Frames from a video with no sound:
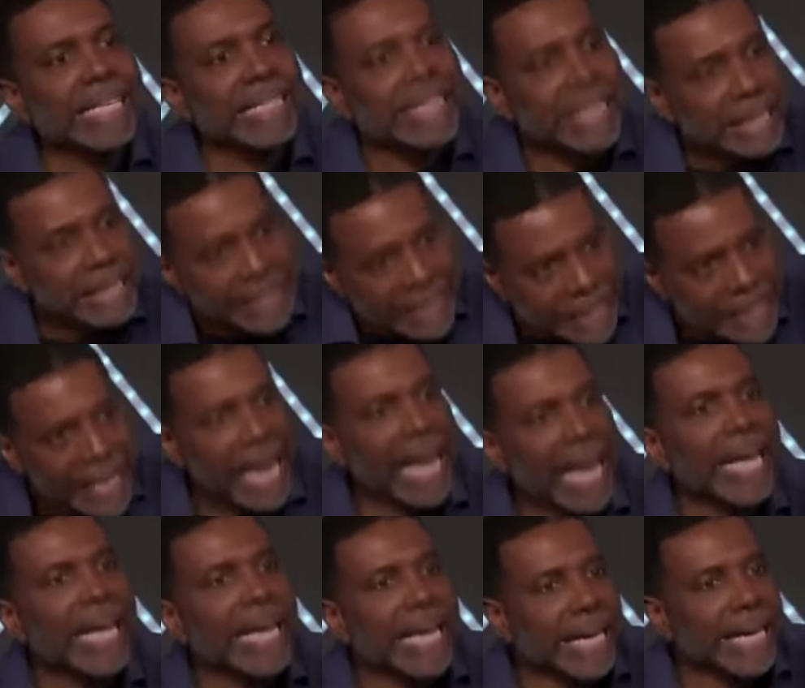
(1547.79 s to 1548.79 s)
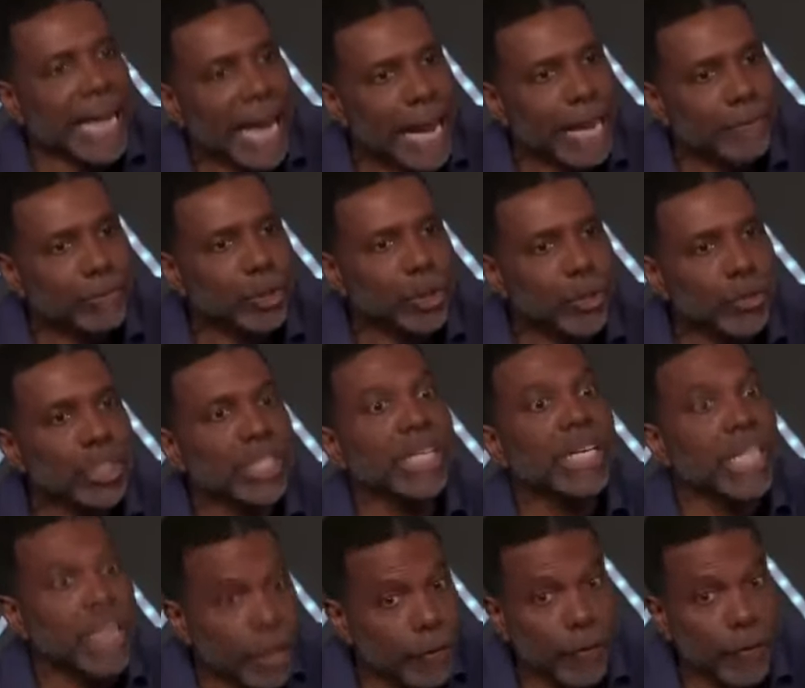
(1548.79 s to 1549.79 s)
does it say he came to
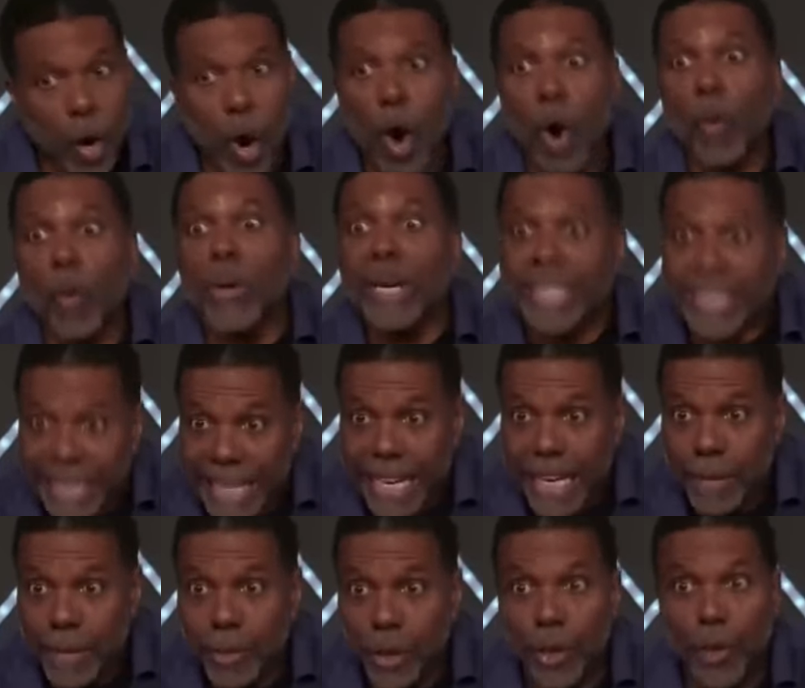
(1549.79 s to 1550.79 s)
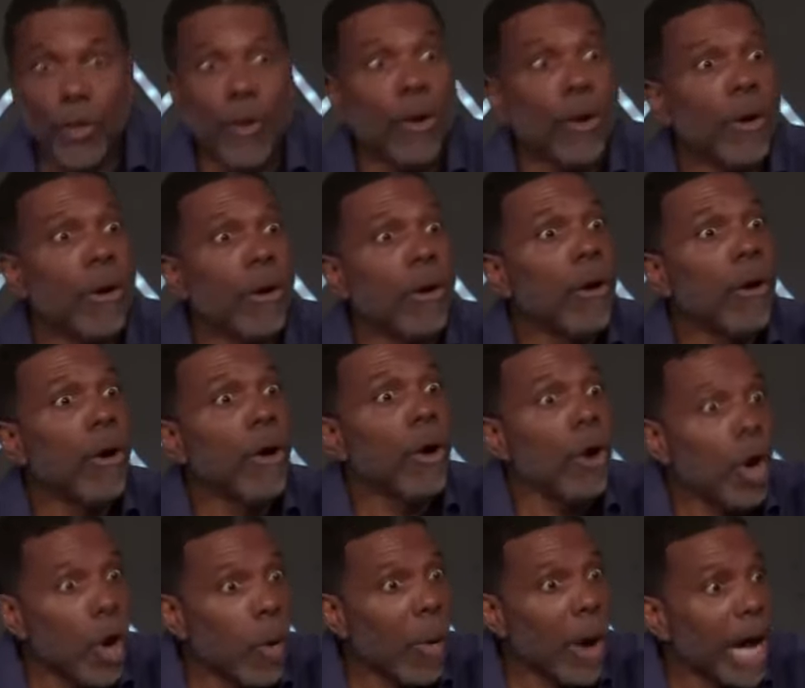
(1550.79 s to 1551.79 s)
deliver or redeem you
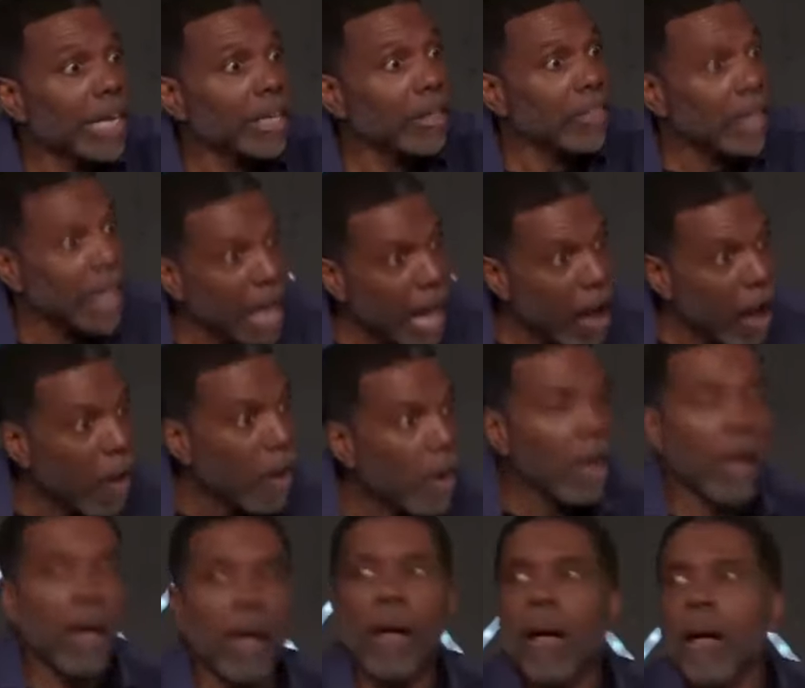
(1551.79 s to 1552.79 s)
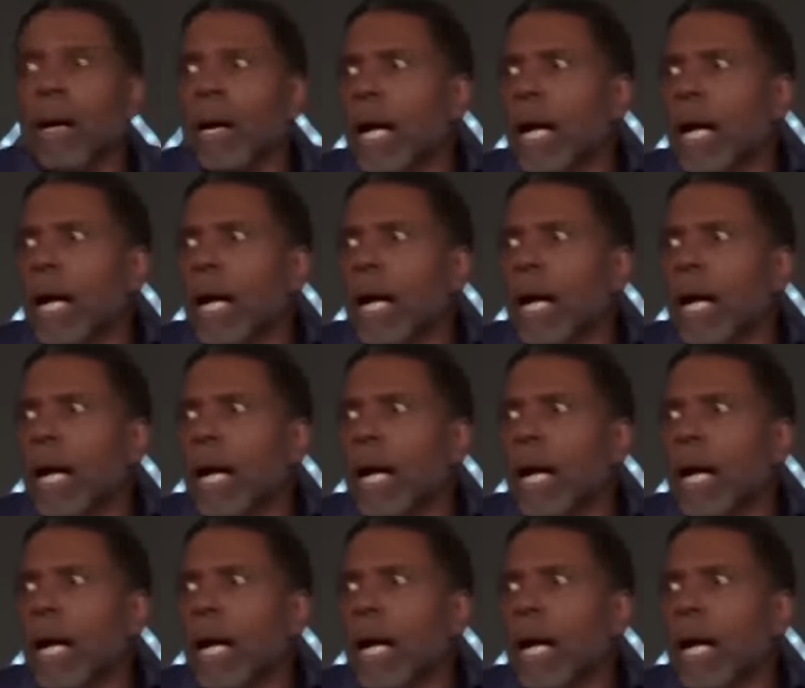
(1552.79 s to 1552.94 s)
who are under the law?